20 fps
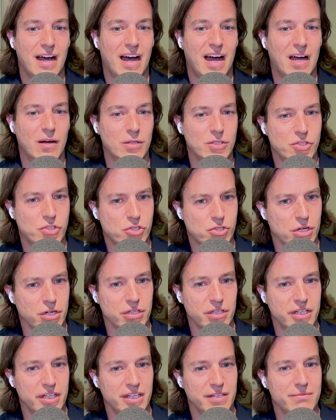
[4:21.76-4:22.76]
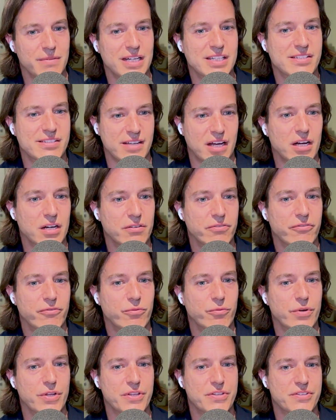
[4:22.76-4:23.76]
I was struggling myself
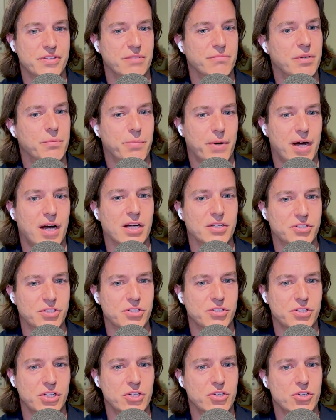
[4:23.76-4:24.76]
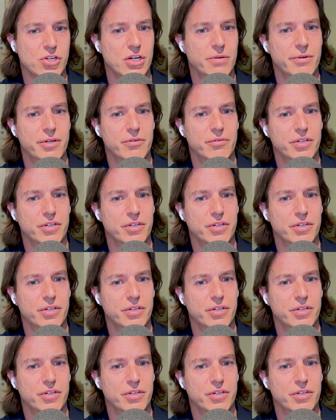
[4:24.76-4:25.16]
with some imposter syndrome and